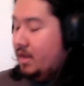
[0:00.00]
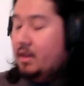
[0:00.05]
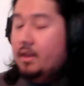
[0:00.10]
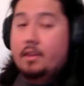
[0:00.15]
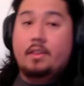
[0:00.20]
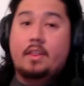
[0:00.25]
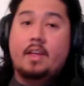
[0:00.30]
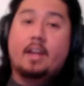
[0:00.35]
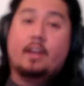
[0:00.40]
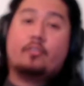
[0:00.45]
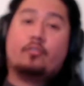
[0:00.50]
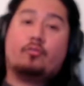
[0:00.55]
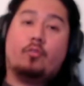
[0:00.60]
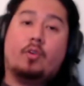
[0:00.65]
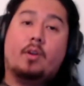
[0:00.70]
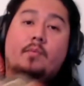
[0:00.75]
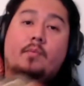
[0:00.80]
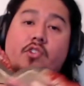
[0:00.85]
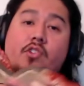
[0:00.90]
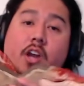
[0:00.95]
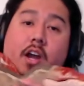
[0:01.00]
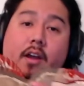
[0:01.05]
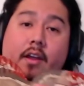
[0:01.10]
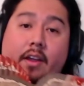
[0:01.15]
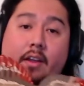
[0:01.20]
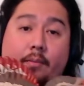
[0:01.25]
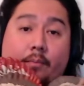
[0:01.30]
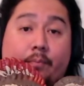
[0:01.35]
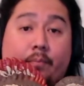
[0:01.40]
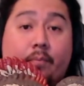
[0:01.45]
Extreme Chop.
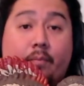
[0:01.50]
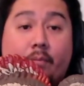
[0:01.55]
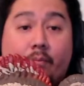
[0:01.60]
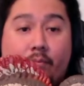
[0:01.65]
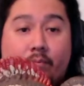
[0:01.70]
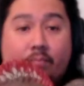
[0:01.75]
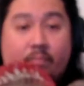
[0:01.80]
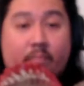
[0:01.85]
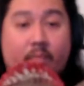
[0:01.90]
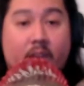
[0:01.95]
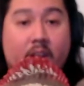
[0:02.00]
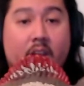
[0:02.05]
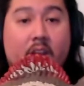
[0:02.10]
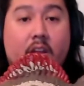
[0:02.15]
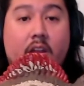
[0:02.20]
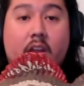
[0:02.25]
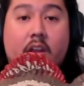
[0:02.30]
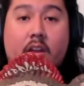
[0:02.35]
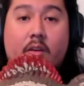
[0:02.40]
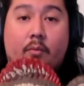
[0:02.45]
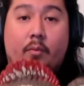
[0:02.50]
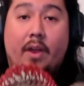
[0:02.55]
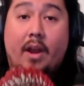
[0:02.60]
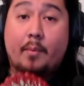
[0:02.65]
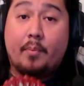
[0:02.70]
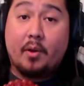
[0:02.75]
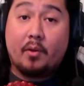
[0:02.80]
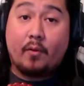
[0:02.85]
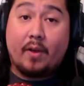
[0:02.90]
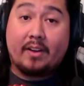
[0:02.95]
We got to
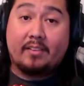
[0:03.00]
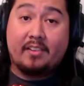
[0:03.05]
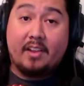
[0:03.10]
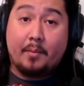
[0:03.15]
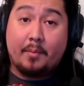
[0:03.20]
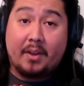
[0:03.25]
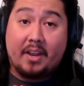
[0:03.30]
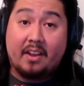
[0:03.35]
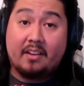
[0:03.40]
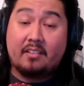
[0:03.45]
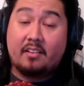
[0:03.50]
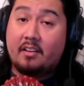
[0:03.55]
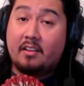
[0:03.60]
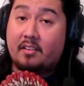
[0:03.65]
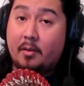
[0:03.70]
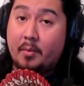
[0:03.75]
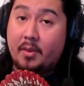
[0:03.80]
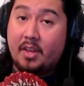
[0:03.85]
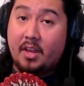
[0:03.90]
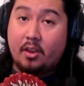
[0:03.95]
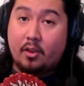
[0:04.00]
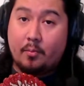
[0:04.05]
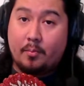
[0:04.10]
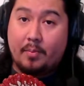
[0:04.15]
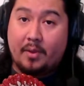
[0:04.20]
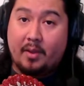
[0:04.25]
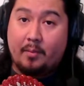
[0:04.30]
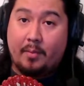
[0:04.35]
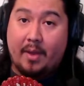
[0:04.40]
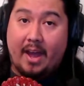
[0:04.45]
put Rexy up against some of the other
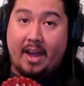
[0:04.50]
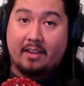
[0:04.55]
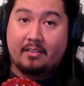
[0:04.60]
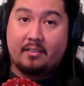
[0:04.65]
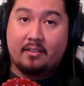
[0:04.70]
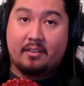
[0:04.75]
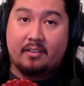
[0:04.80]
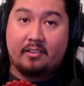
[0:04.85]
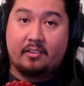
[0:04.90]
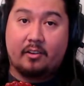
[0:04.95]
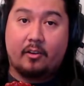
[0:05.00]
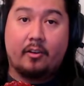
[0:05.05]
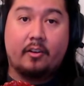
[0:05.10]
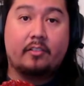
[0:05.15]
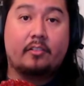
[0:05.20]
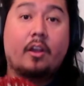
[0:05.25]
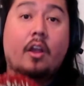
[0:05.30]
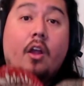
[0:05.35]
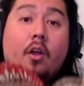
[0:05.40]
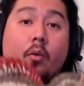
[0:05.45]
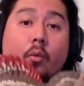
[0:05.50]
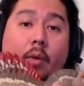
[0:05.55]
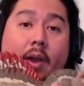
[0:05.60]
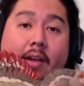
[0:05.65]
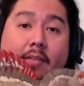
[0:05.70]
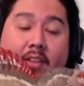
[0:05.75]
big bads of this series. We have the